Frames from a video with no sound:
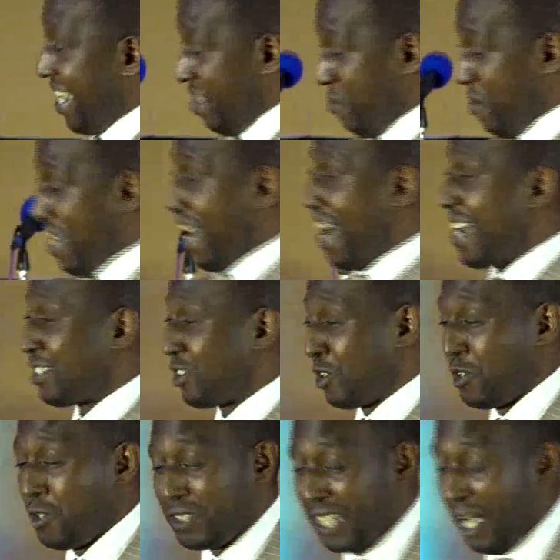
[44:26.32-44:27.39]
and we are asked
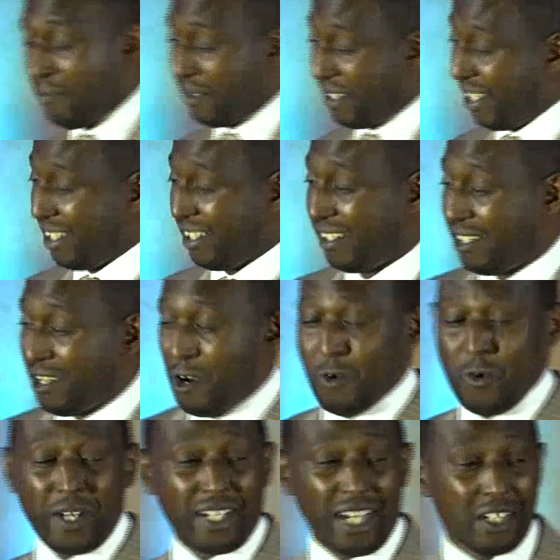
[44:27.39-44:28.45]
to do something,
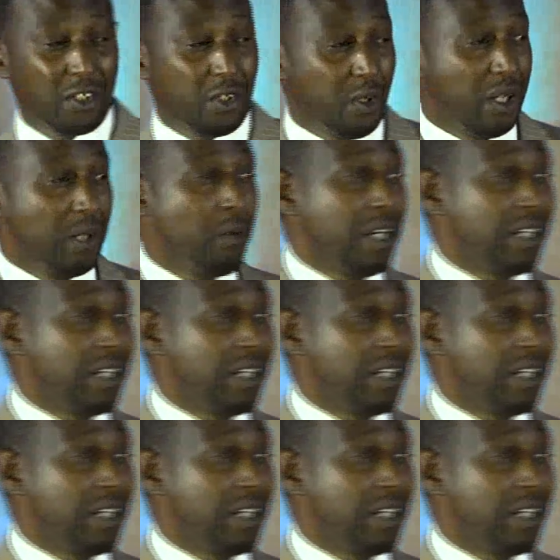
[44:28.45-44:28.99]
we can do it